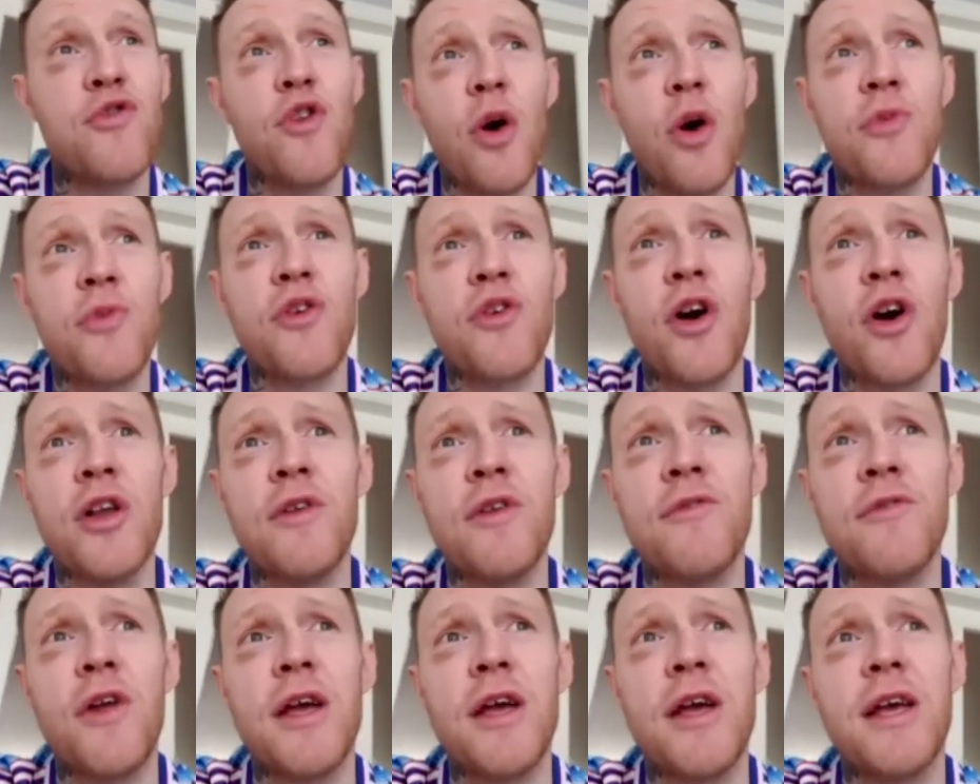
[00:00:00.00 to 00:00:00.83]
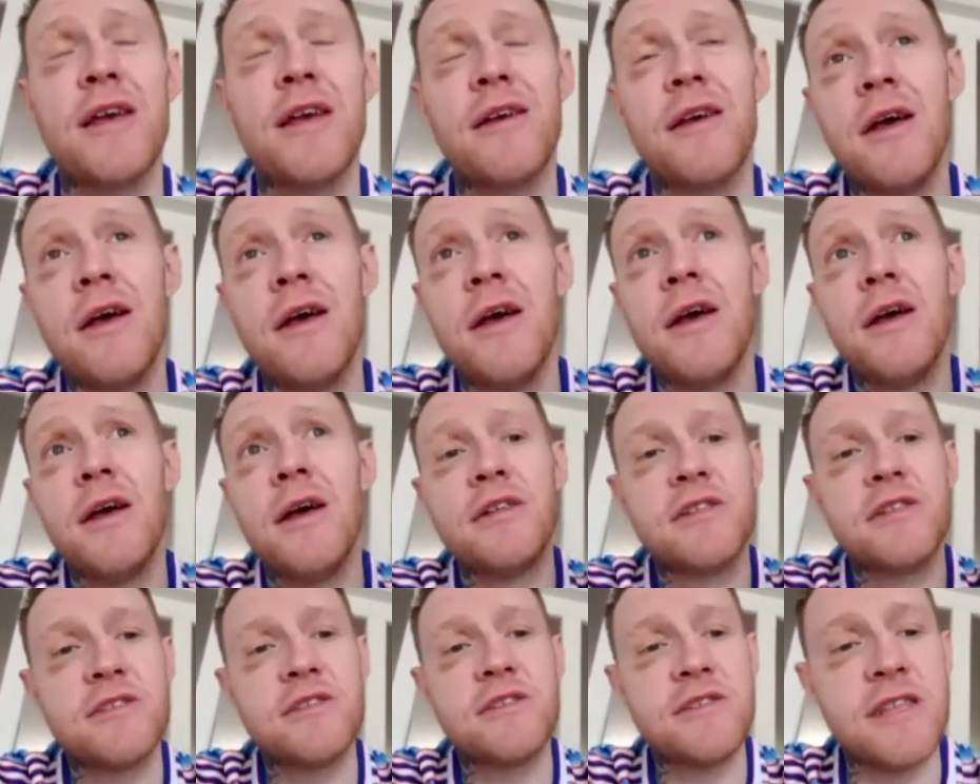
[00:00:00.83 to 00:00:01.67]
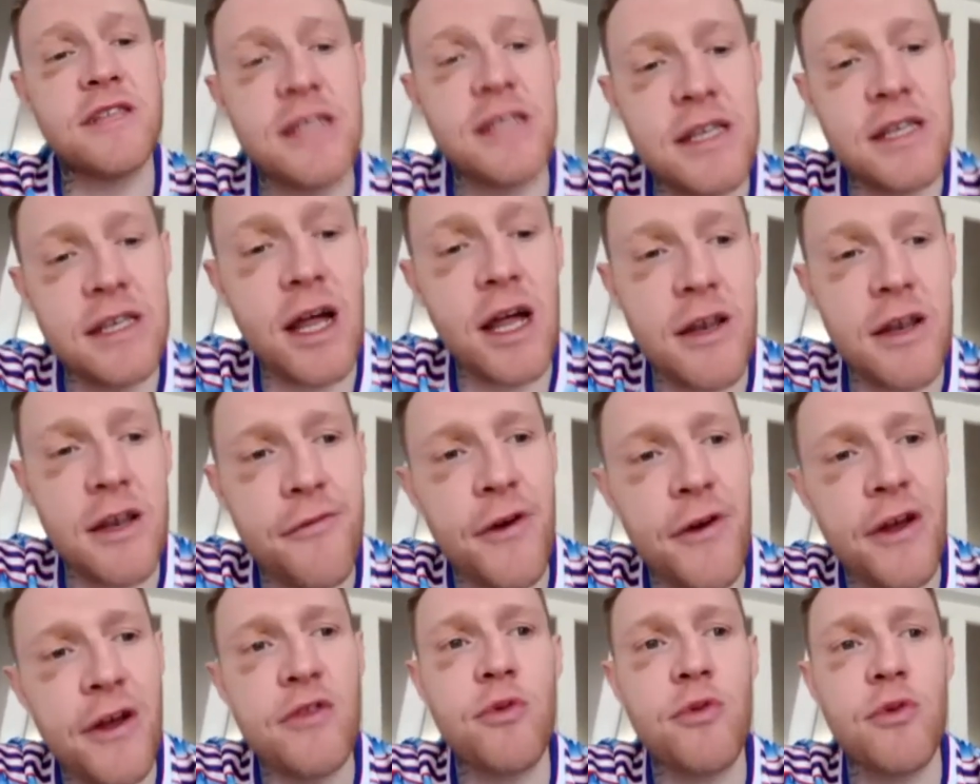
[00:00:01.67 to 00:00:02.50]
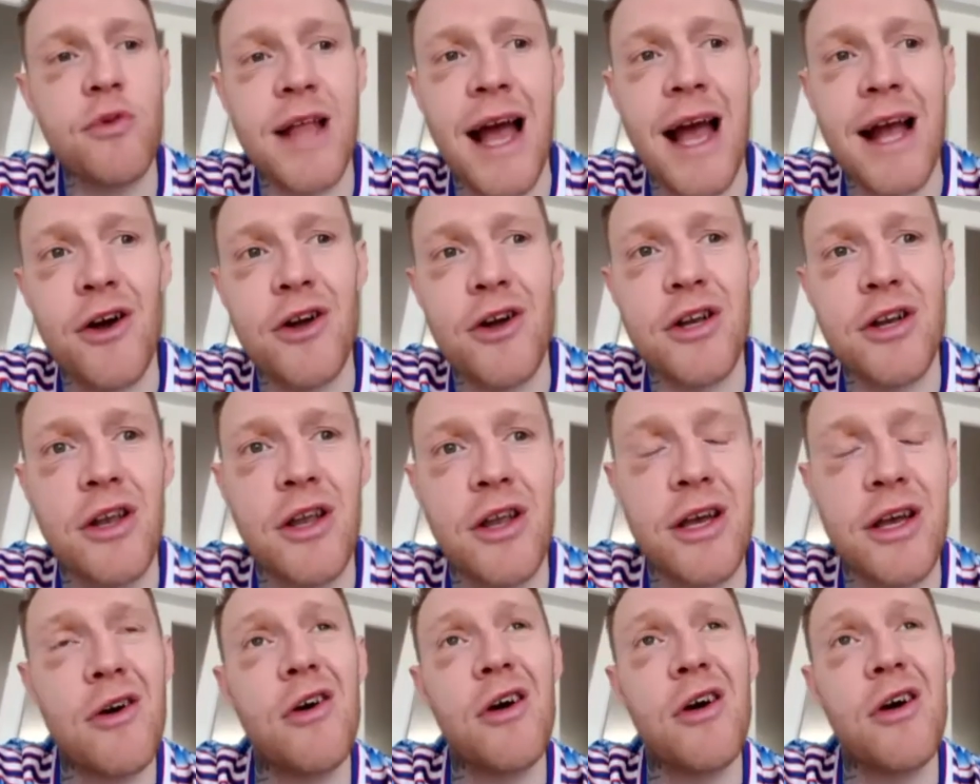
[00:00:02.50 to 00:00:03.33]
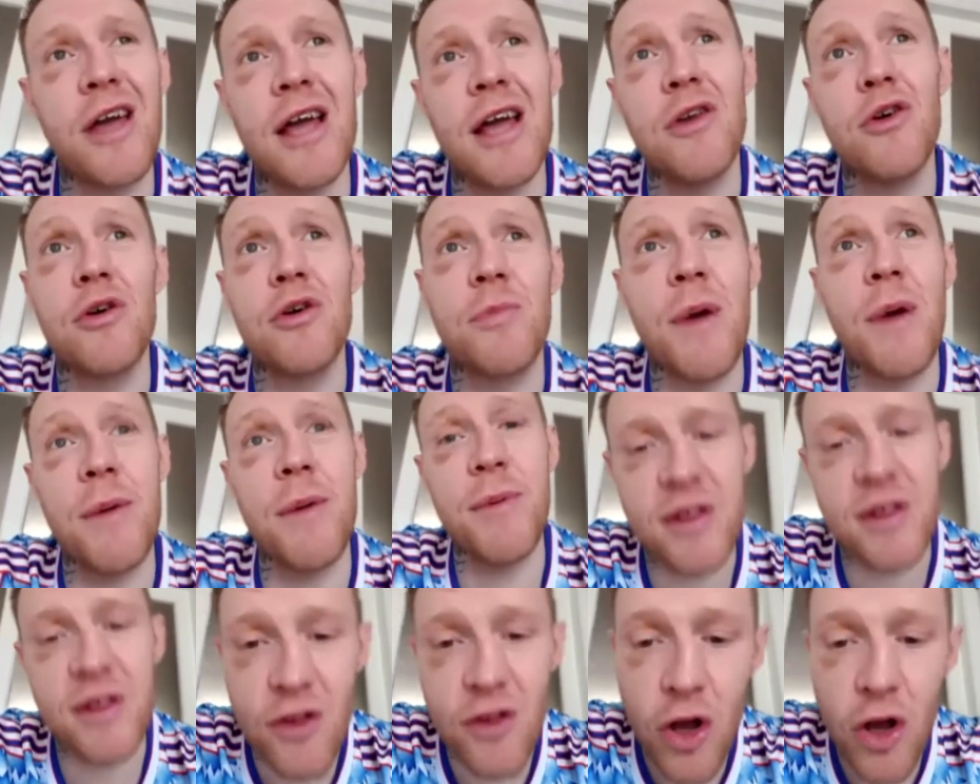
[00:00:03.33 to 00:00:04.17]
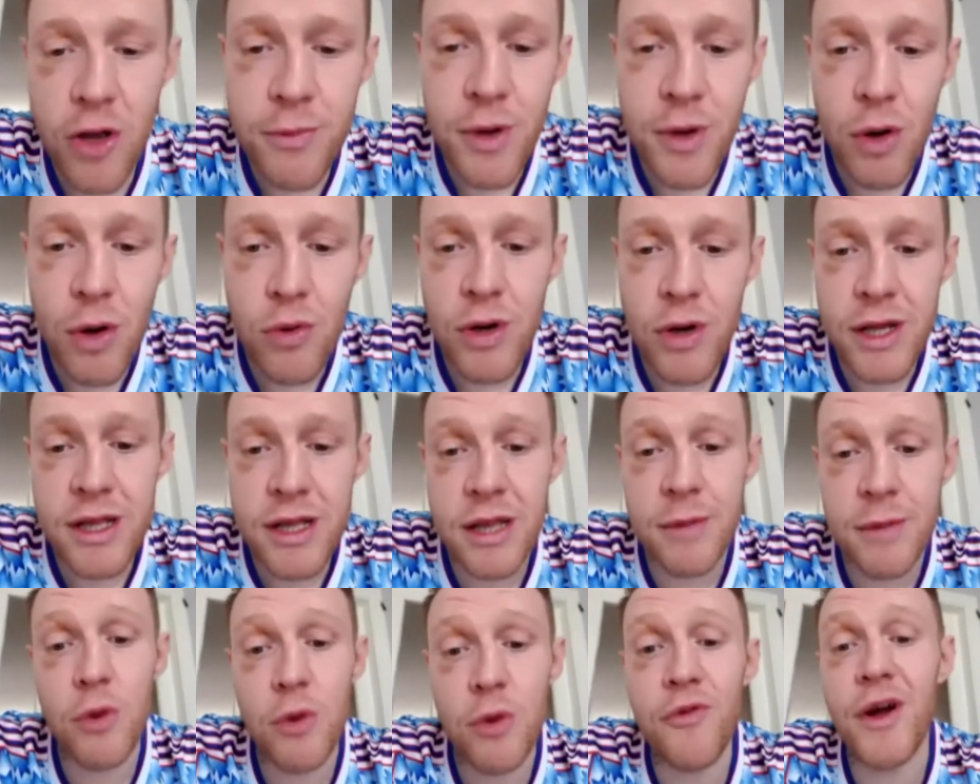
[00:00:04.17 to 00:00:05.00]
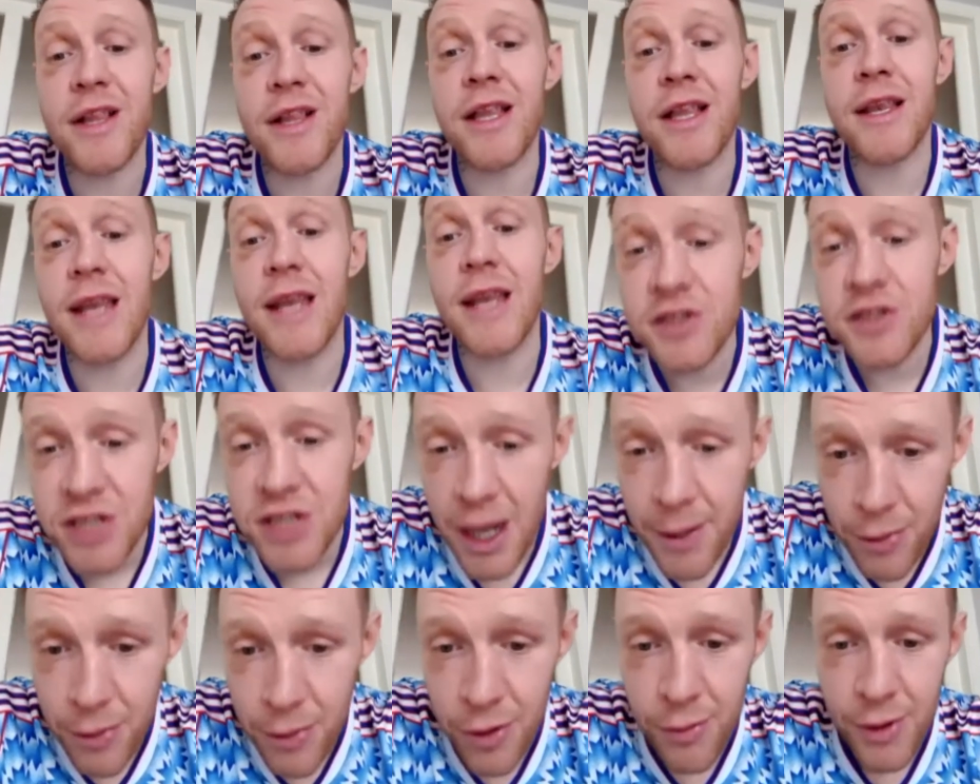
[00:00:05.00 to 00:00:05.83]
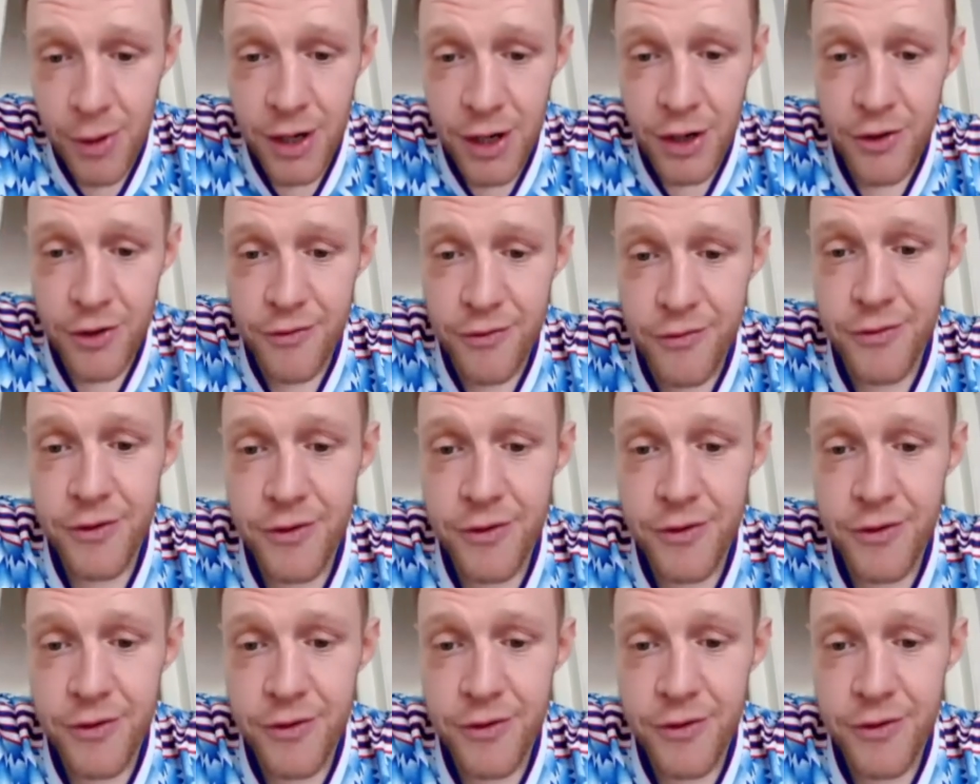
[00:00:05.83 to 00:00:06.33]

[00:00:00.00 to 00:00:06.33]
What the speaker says: So I was kind of like sitting on the fence with that, kind of like, okay, look, maybe it's time now, like, to move on to the next chapter in my life.